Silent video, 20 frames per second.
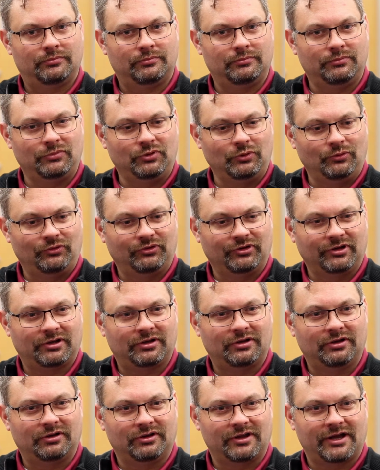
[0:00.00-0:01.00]
music
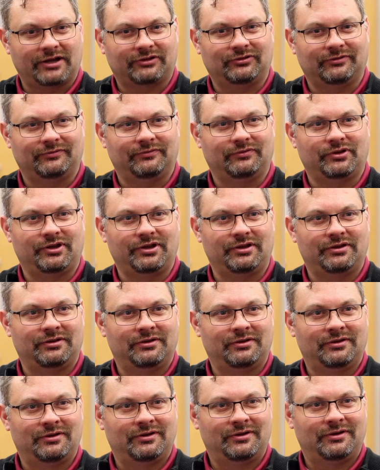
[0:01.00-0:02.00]
collectively
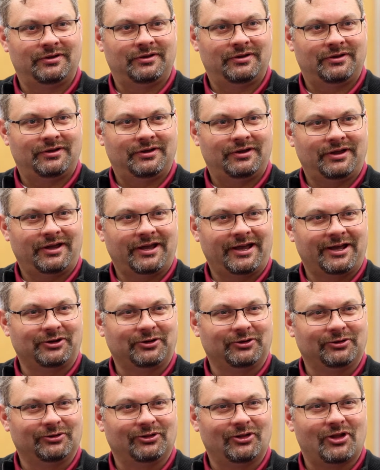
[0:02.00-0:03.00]
and
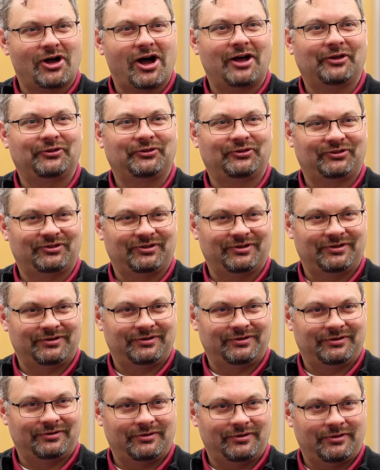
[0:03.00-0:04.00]
are lost
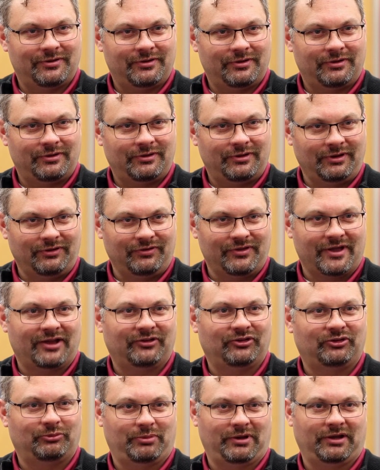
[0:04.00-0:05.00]
in
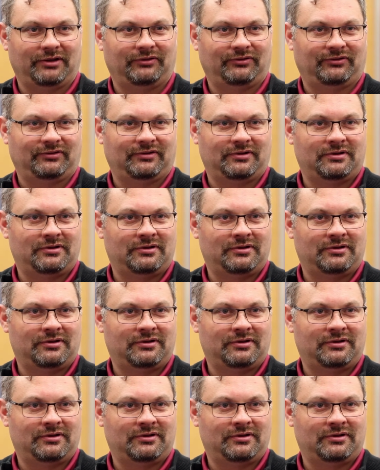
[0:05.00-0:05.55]
that space,